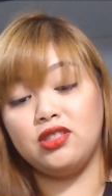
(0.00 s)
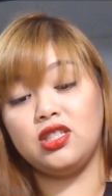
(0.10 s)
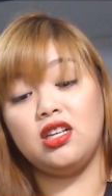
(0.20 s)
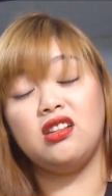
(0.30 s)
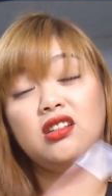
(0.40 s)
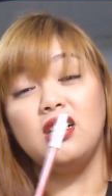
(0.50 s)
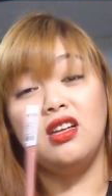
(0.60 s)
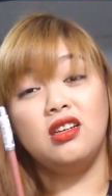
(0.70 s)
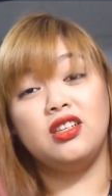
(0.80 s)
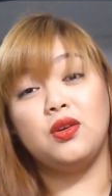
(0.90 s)
still
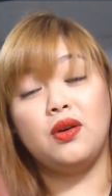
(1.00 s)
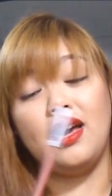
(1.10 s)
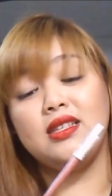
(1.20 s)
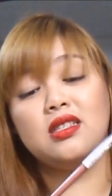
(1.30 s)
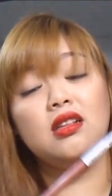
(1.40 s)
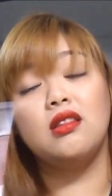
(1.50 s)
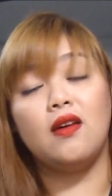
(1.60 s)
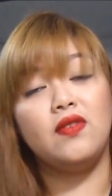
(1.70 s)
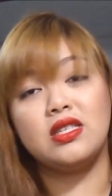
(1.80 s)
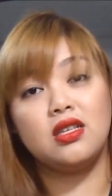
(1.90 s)
you know I still
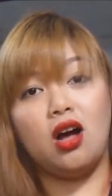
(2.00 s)
love its